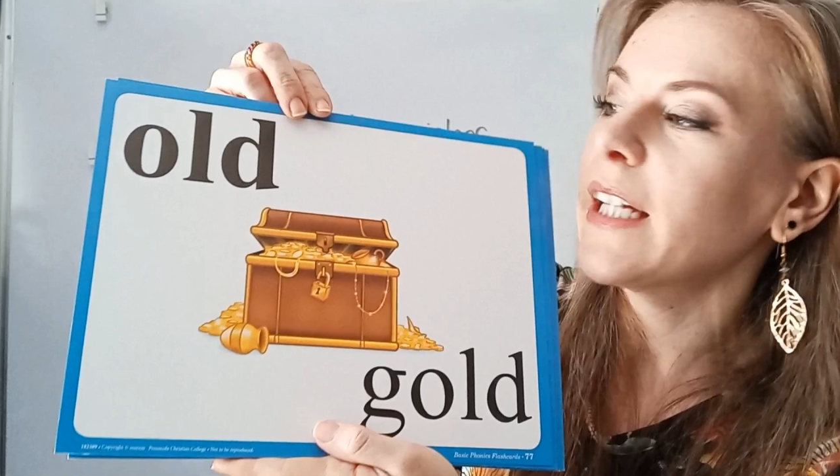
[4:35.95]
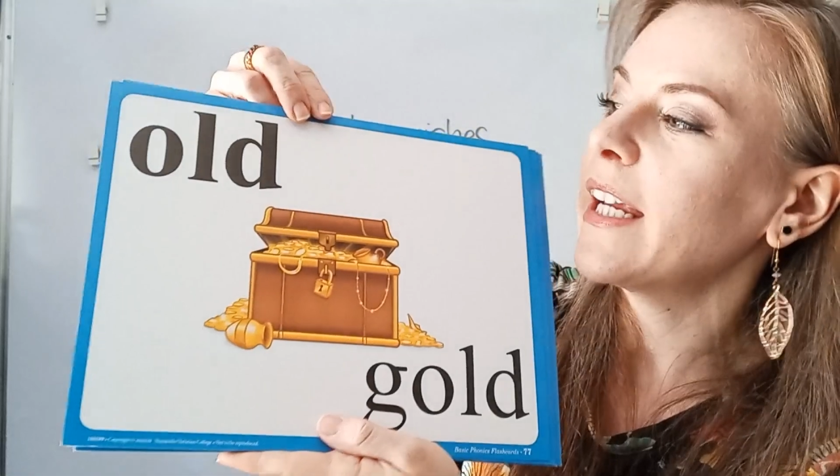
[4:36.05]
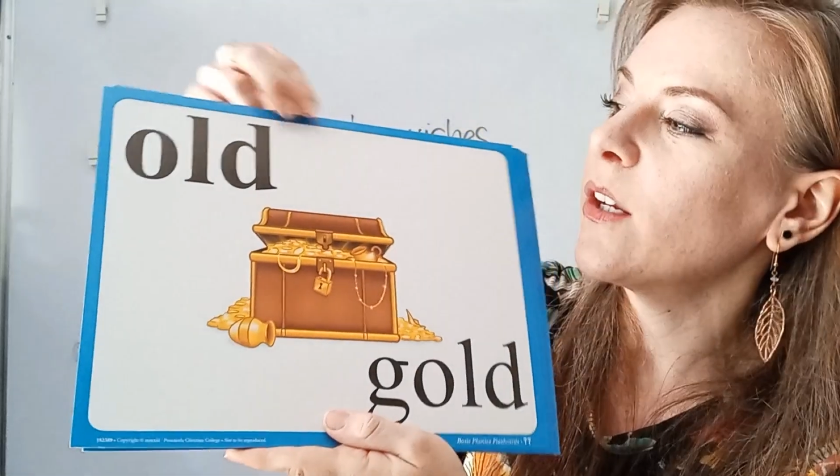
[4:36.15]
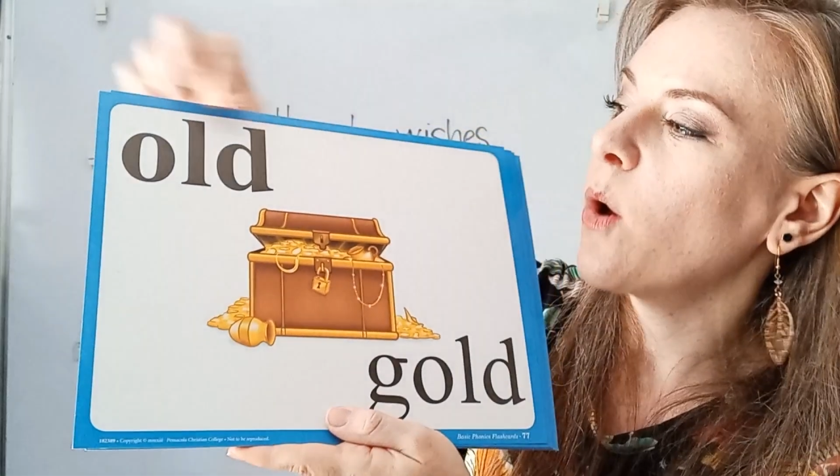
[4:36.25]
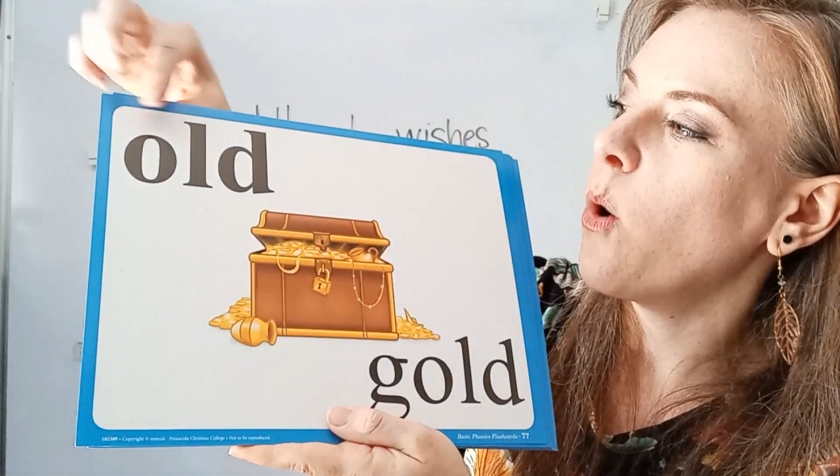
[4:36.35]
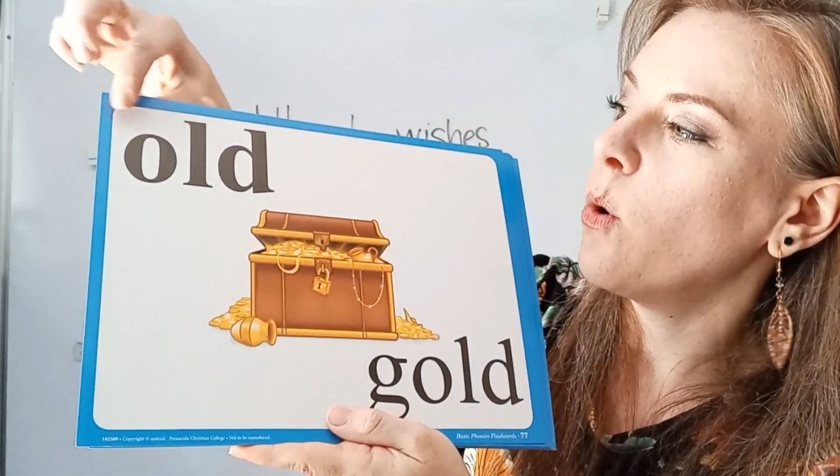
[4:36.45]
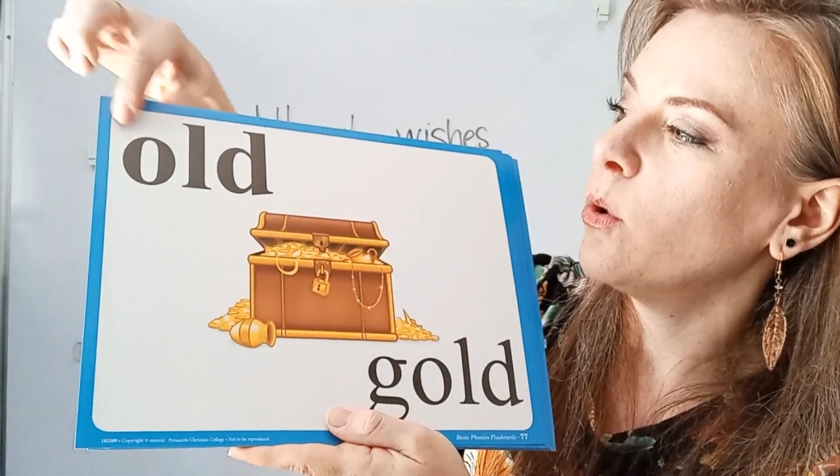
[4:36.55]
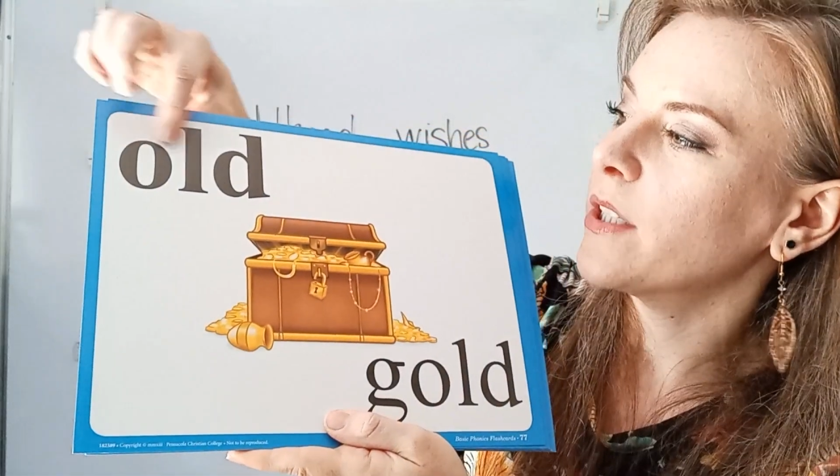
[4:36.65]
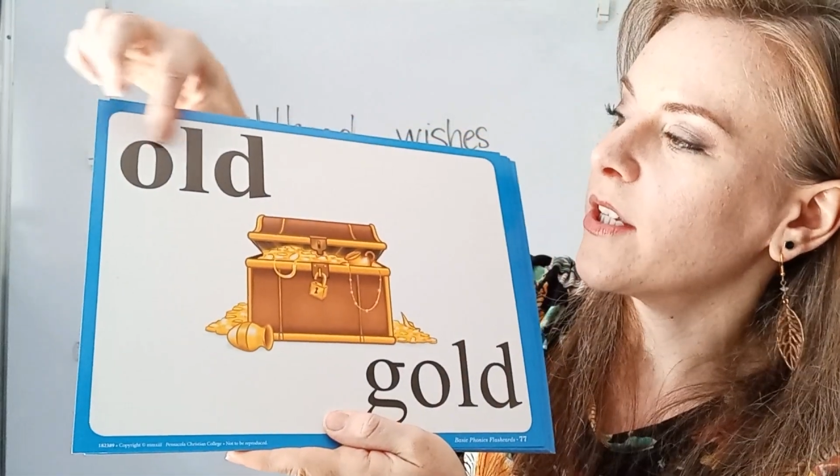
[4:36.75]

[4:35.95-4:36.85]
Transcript: in gold.